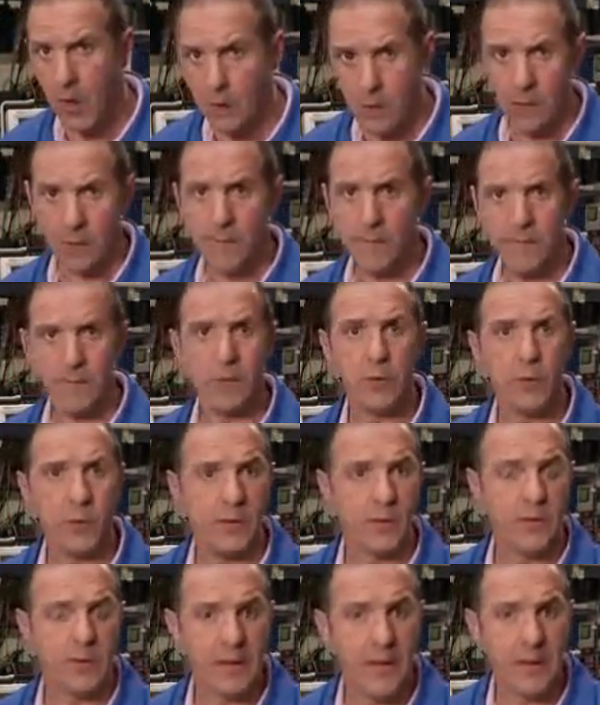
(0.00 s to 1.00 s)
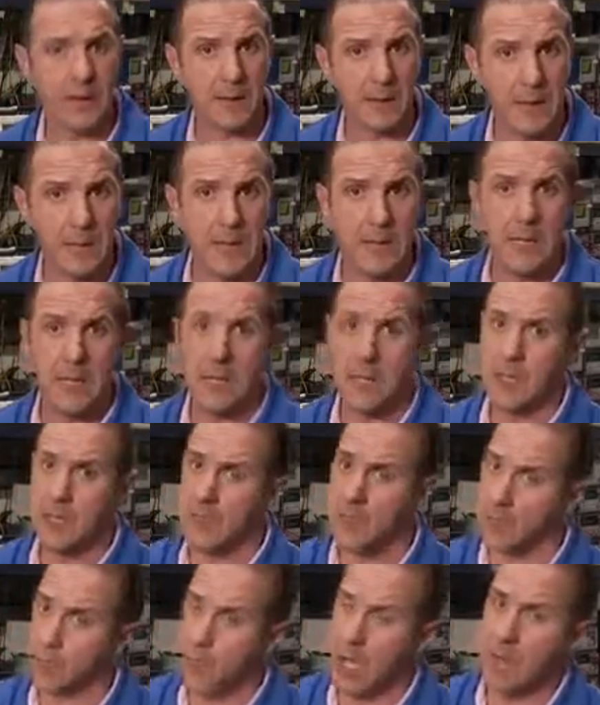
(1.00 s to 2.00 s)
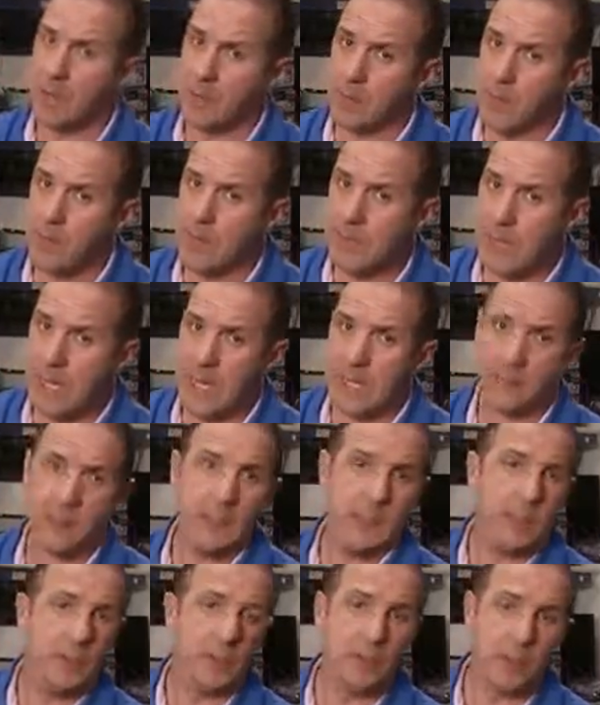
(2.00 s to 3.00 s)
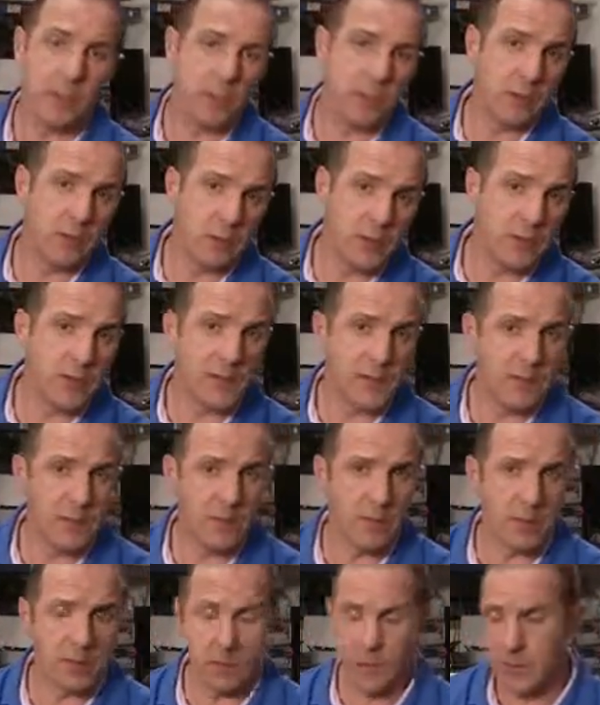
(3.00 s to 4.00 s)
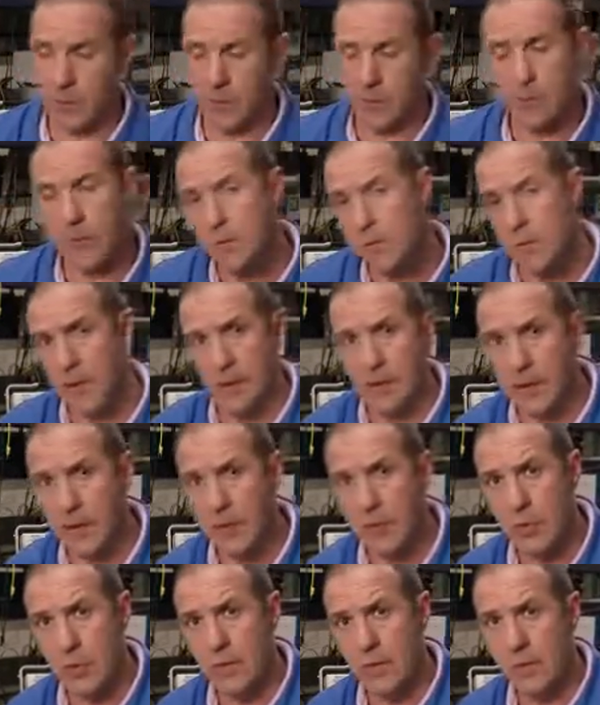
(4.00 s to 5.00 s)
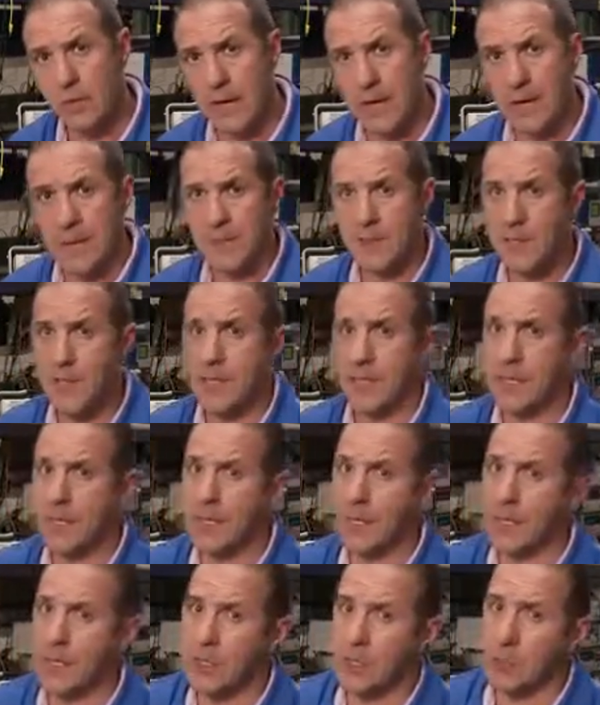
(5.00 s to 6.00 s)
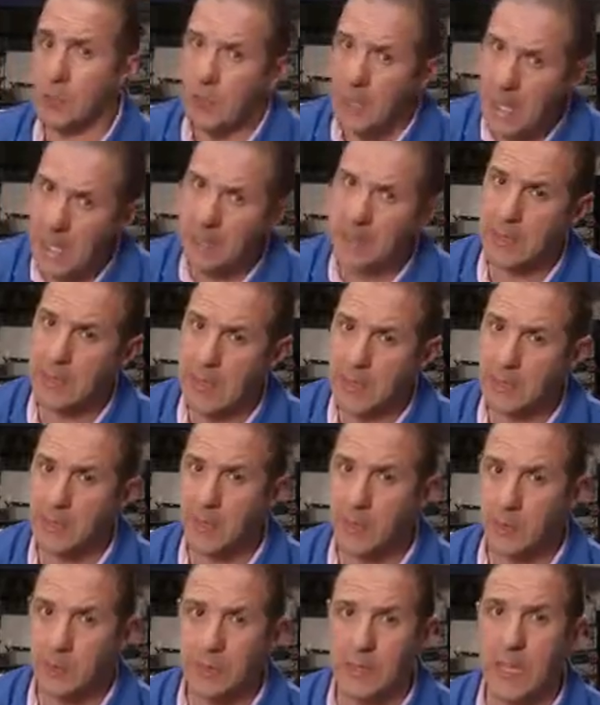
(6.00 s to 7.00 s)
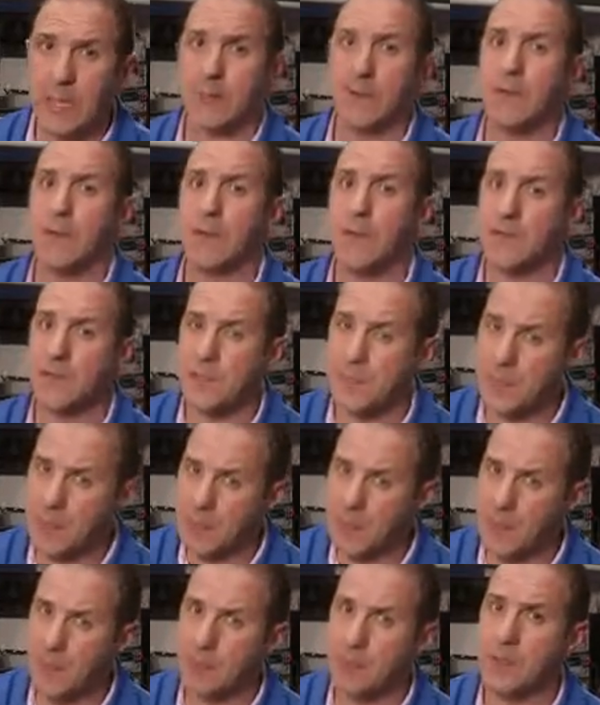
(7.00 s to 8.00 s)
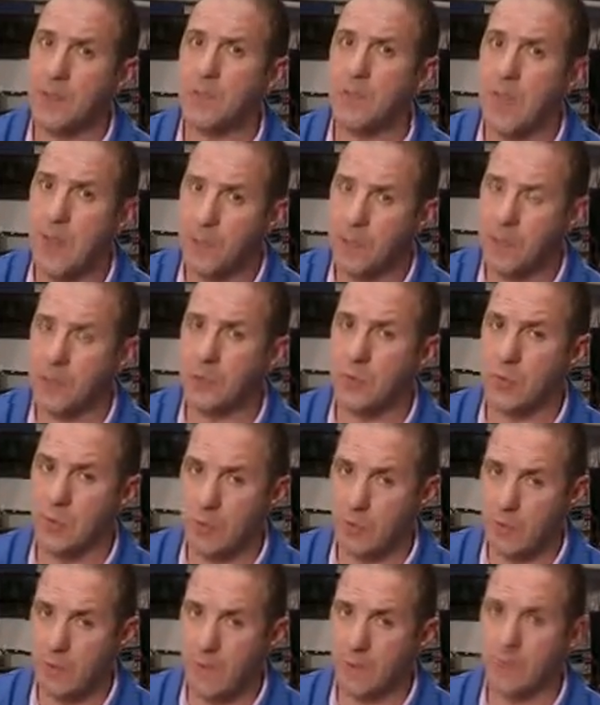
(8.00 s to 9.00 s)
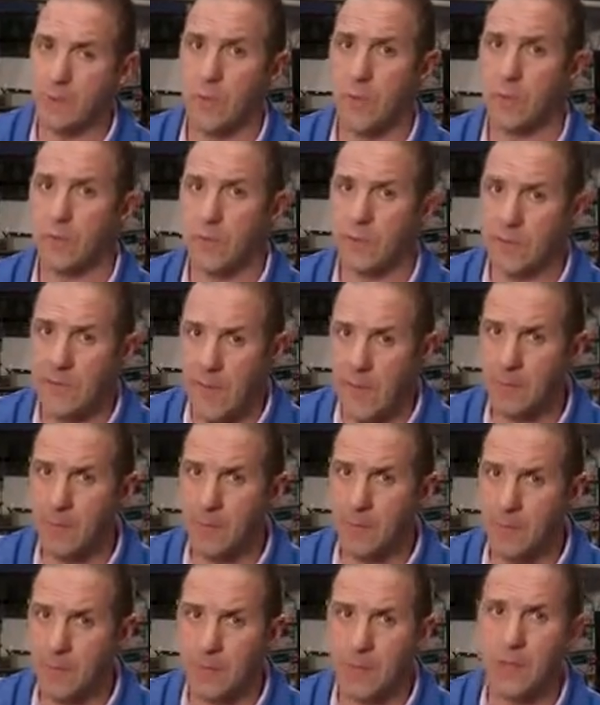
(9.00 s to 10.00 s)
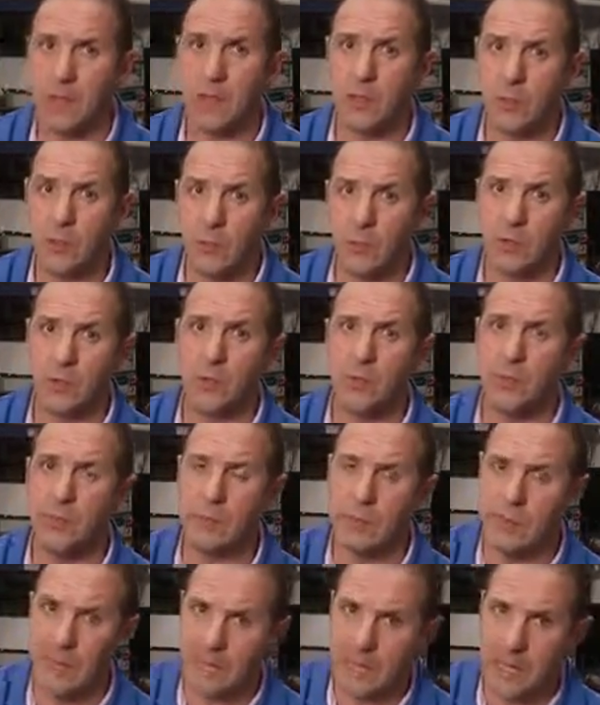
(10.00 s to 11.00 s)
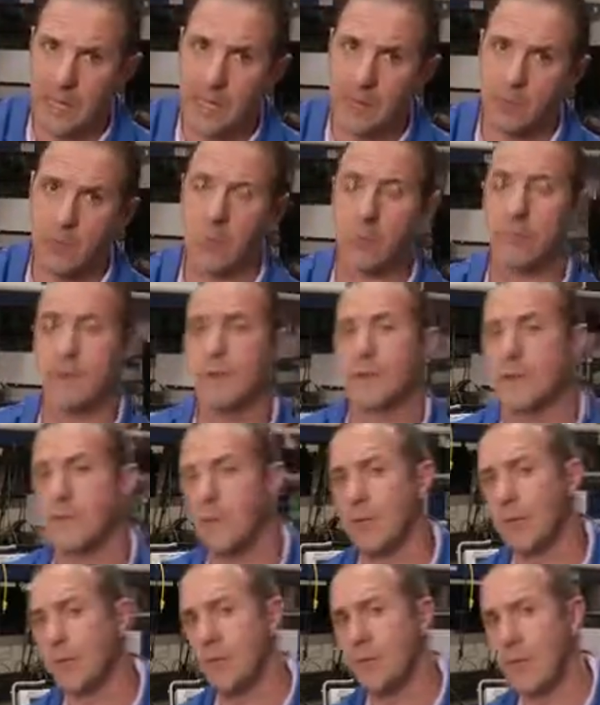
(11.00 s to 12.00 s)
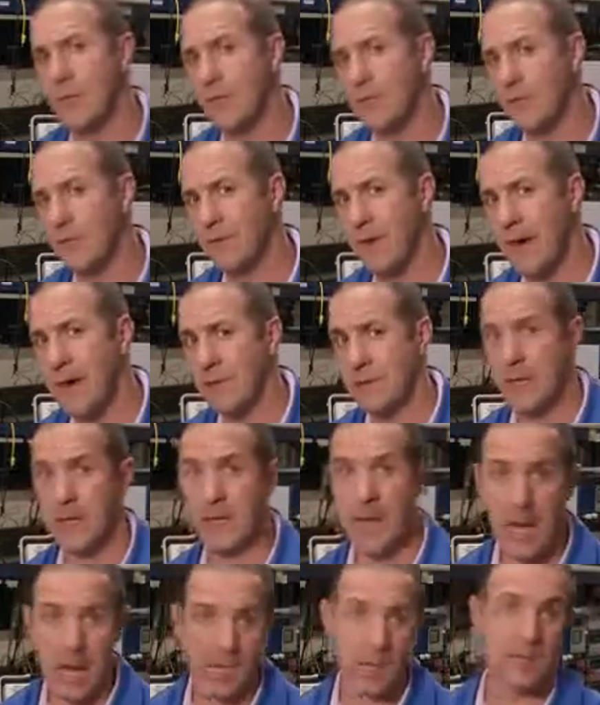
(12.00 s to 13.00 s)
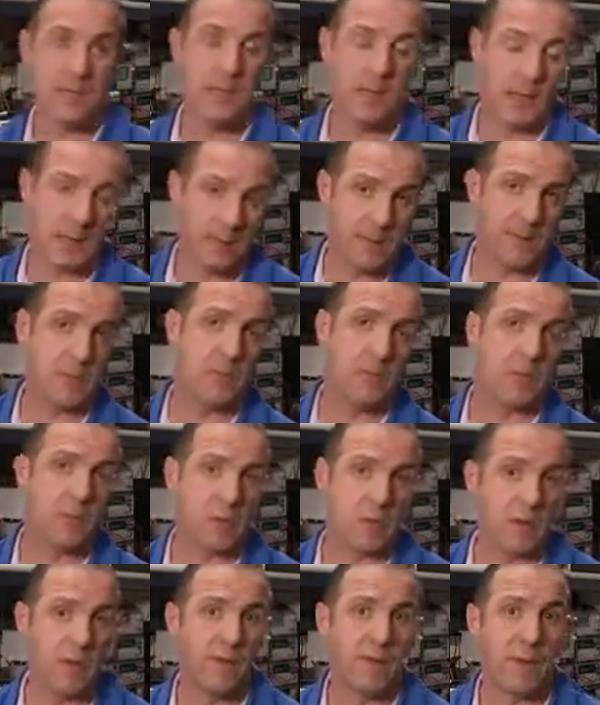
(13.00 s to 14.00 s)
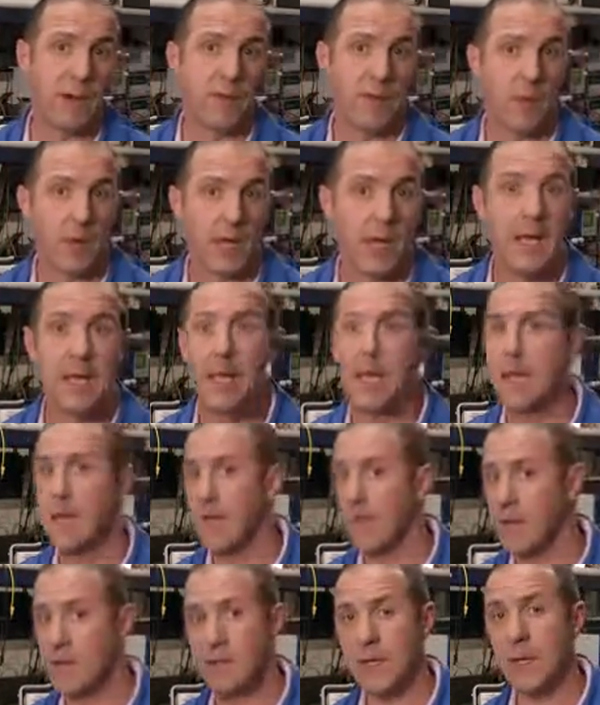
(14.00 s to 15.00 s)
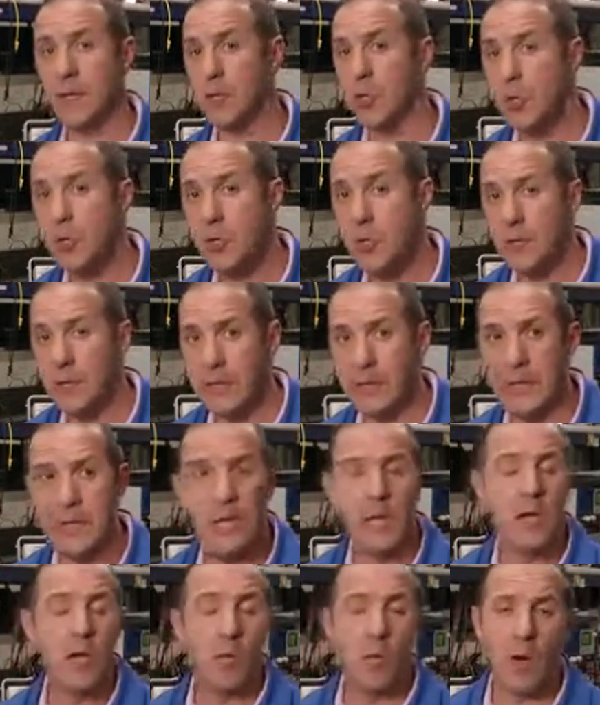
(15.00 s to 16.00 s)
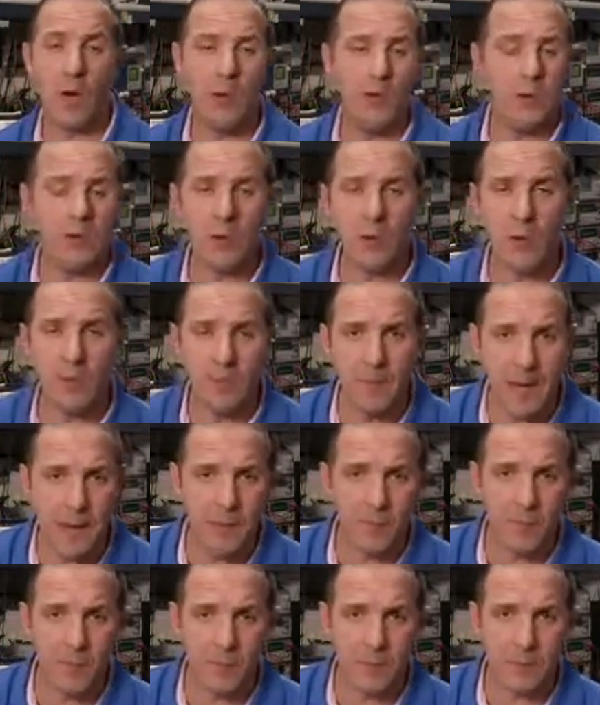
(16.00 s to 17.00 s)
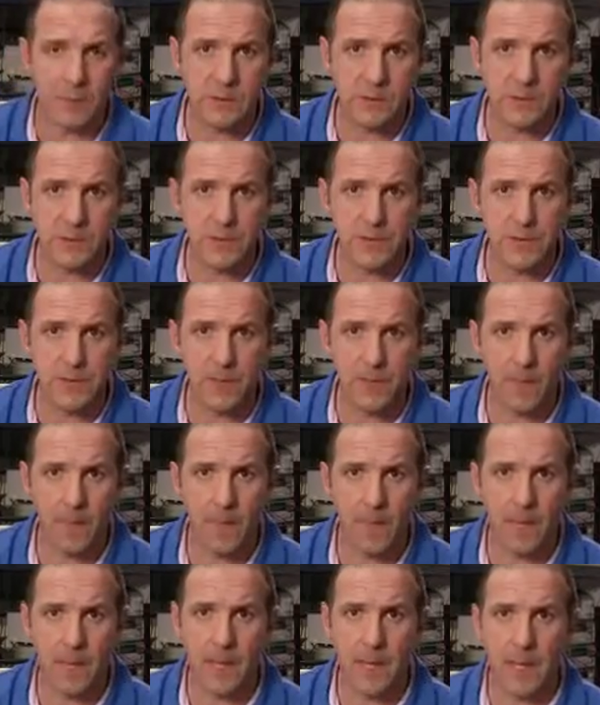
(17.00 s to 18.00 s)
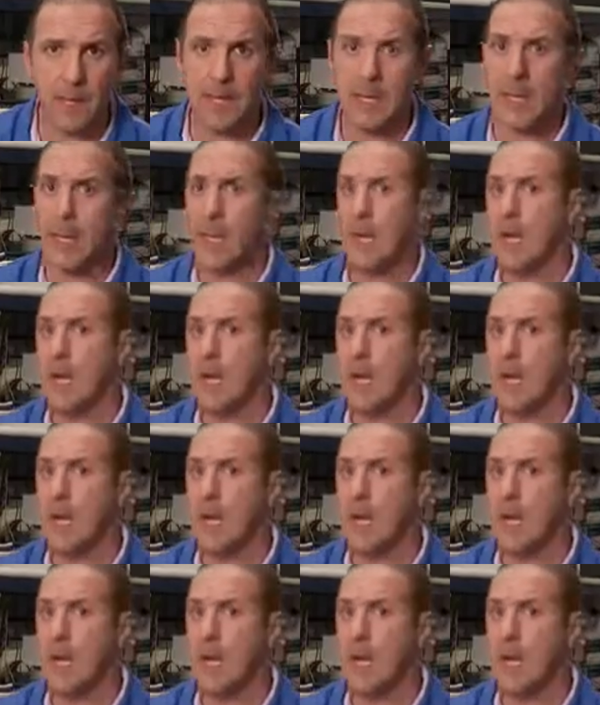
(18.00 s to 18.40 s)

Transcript: or even north of that. The problem is that when you use an E-trim device, you're not likely to get the same temperature drift or the temp code that you would normally get with a zero drift device, and hence the name zero drift, by the way. These are usually well below a microvolt, okay?